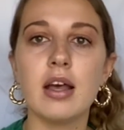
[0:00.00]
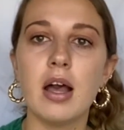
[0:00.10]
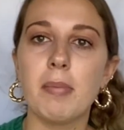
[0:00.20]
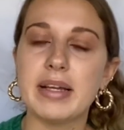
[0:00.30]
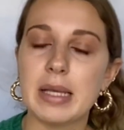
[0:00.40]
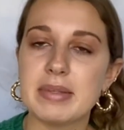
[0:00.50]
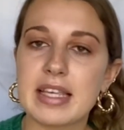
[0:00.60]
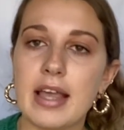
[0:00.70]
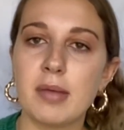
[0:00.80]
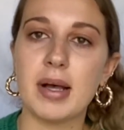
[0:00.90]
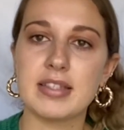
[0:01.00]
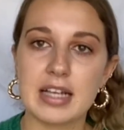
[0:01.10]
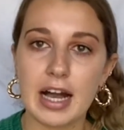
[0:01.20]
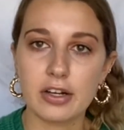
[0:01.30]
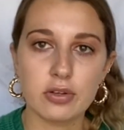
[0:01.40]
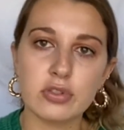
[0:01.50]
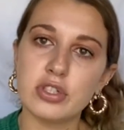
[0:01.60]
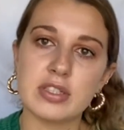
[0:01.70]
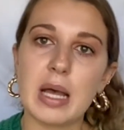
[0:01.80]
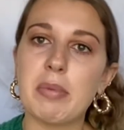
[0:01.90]
My name is Kayla Mozzicato, so you just
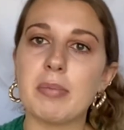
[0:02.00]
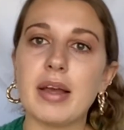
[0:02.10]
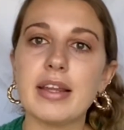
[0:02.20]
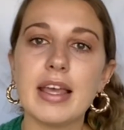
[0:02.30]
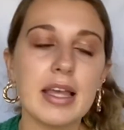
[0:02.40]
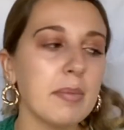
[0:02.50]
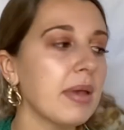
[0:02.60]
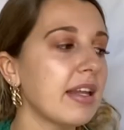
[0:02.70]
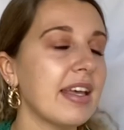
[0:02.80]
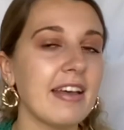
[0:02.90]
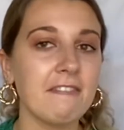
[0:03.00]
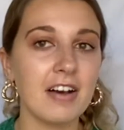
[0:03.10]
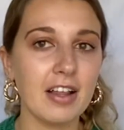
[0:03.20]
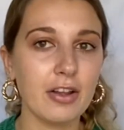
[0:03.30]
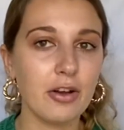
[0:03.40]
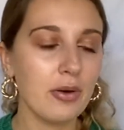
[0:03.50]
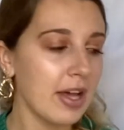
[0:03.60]
type in my name and hit follow.